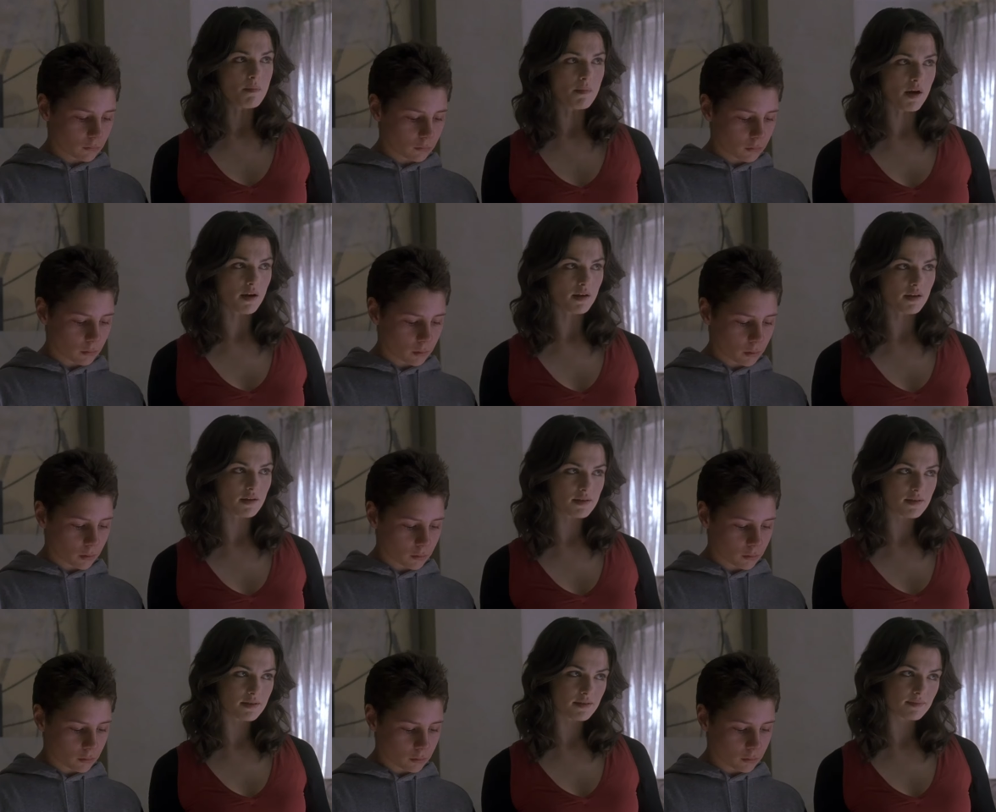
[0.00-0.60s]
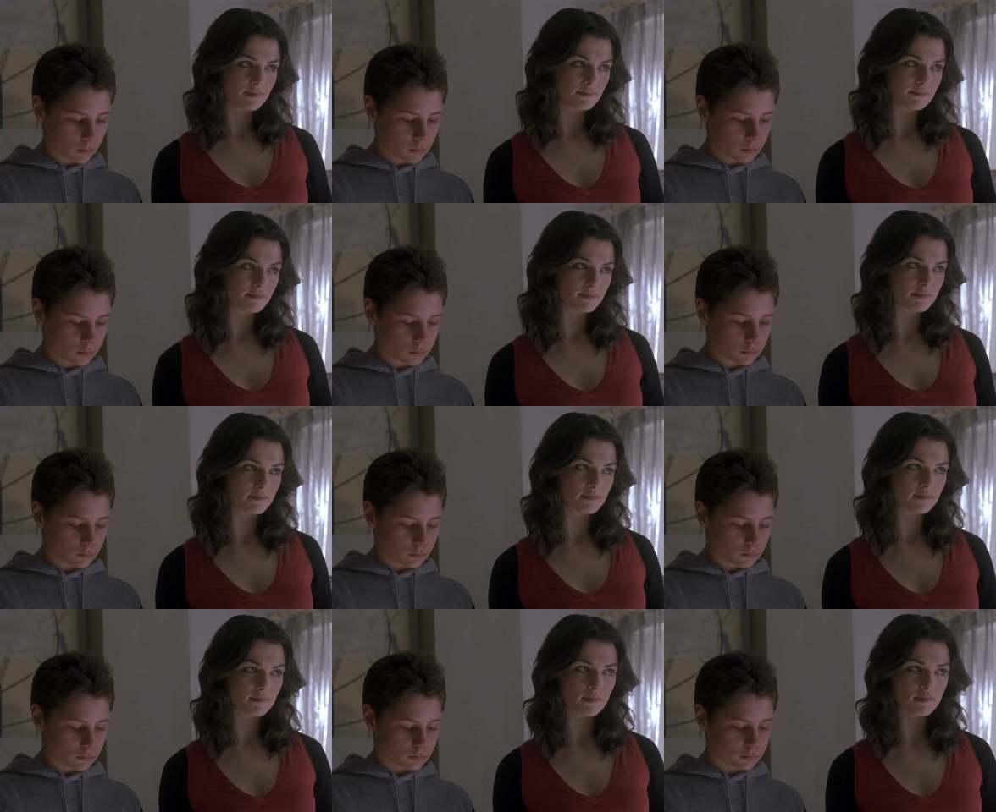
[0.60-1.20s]
Speaker 1: Marcus,
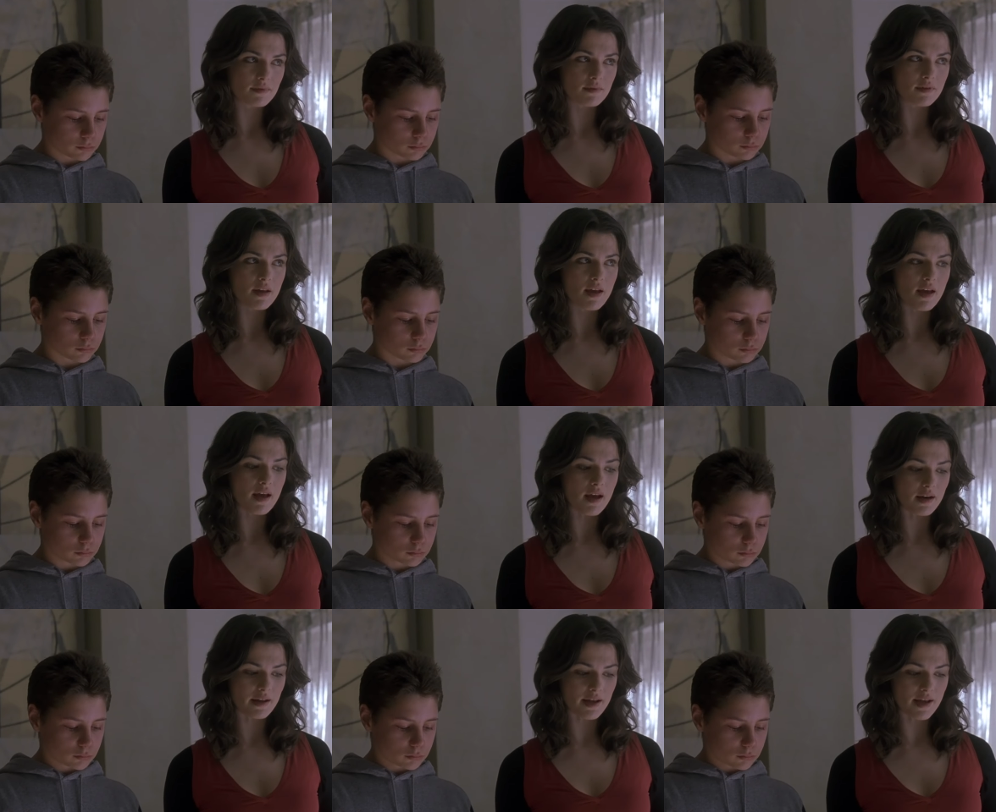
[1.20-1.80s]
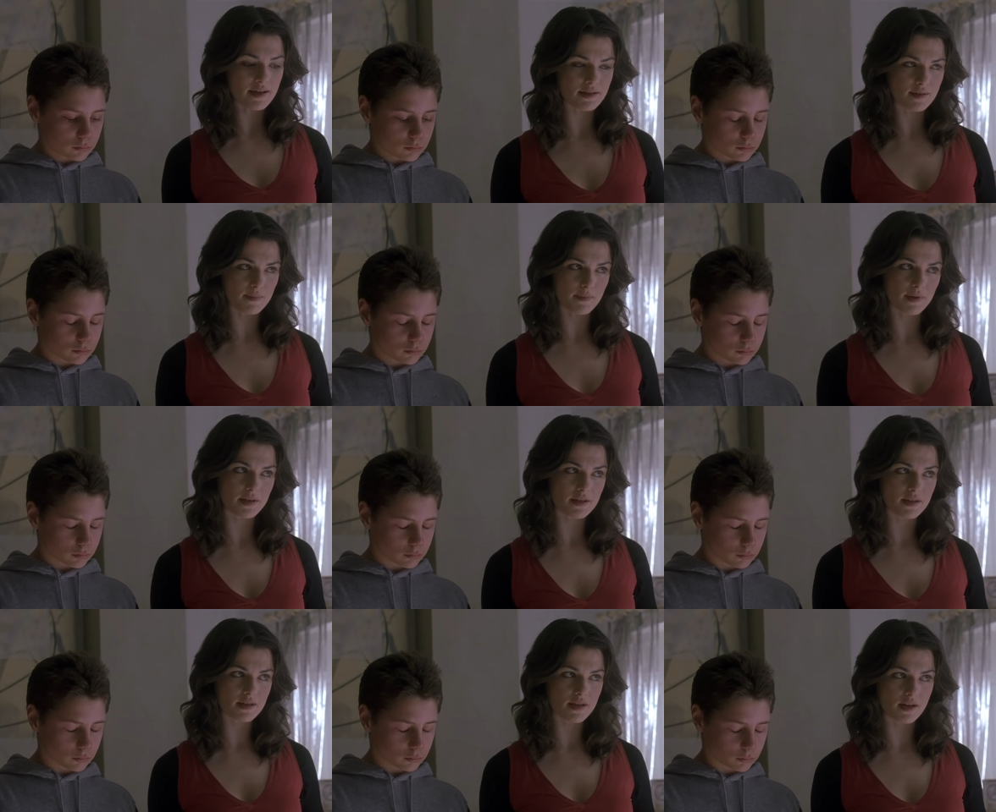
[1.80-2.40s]
Ali has
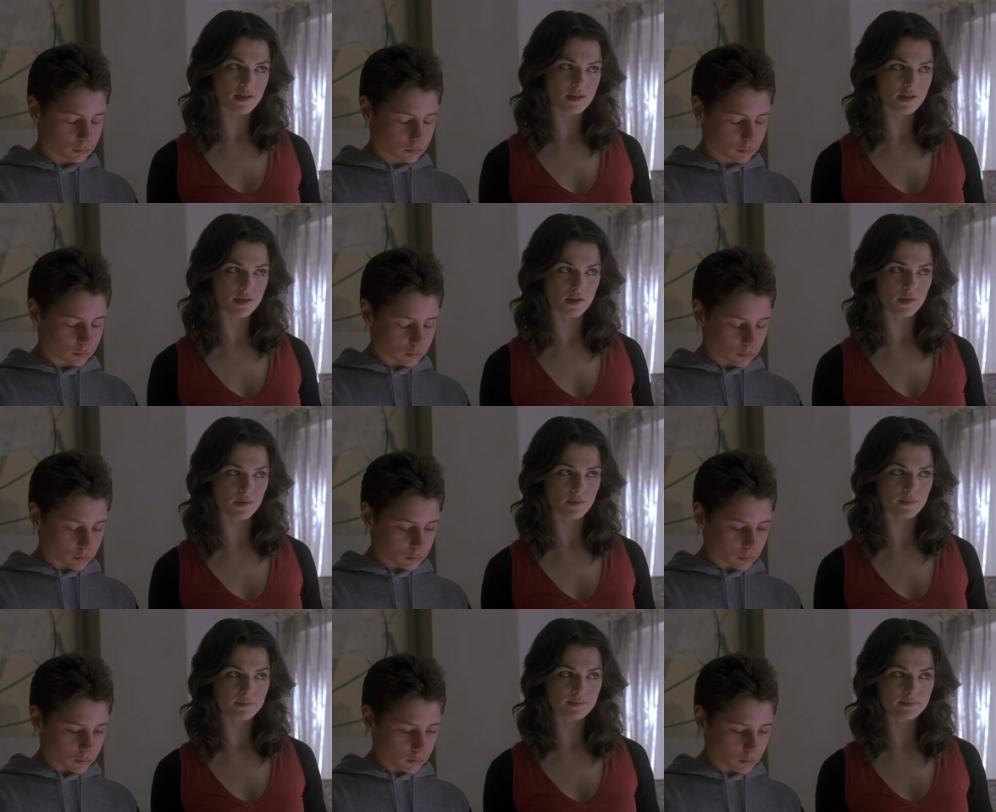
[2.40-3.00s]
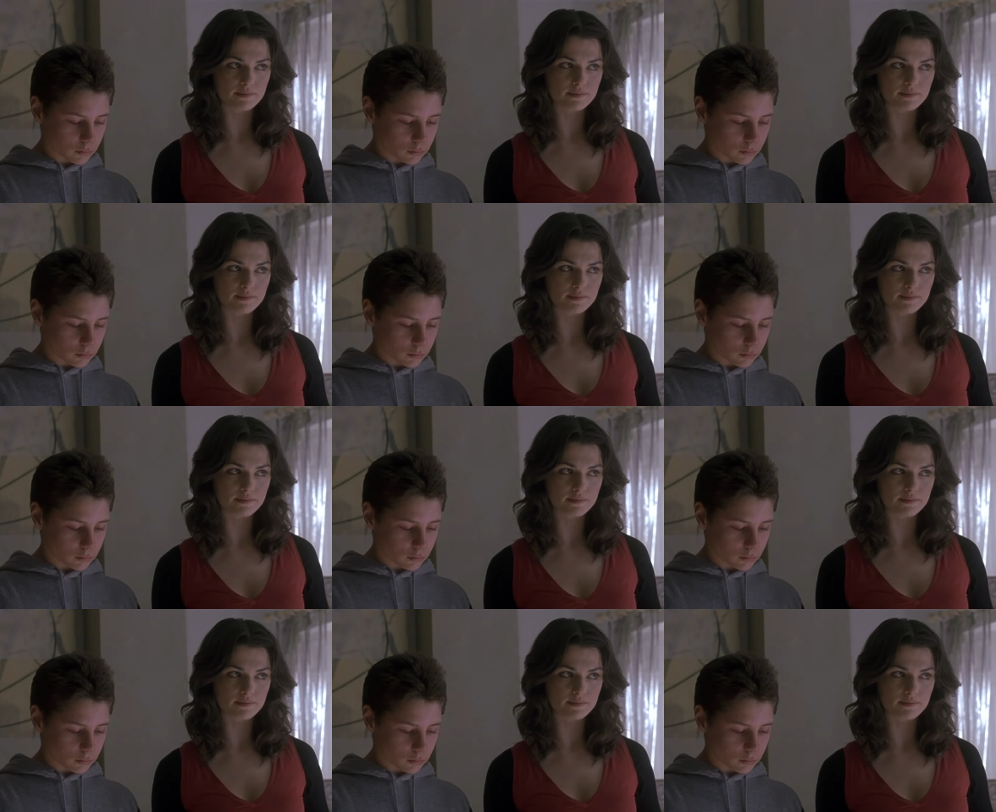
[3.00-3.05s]
something to say to you.